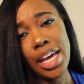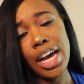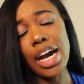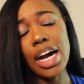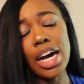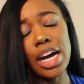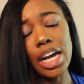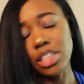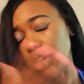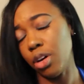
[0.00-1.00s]

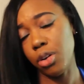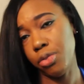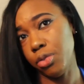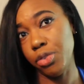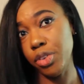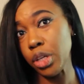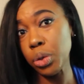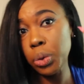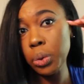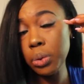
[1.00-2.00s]
I saw
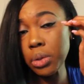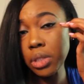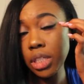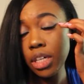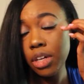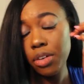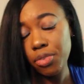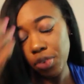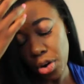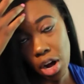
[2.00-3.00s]
reviews
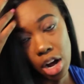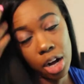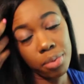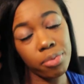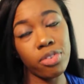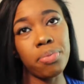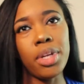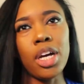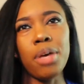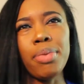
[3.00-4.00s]
from
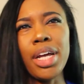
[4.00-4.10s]
them,